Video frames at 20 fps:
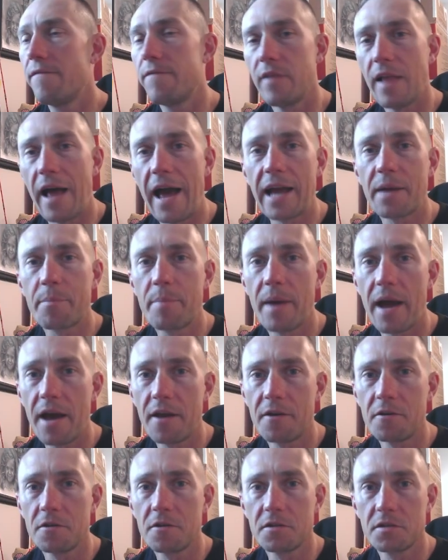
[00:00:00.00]
flag
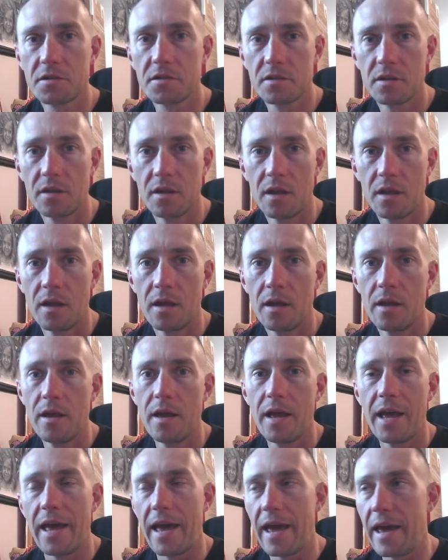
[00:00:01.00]
patterns,
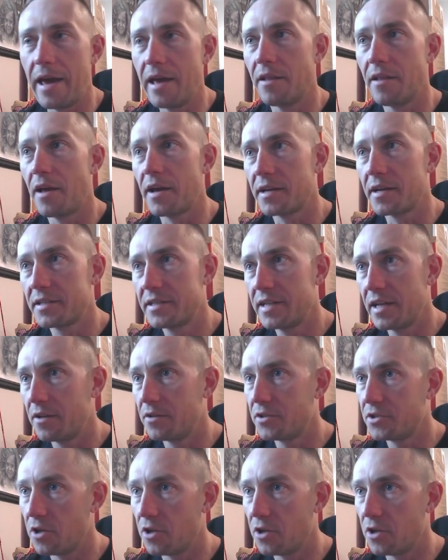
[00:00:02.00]
and like I said,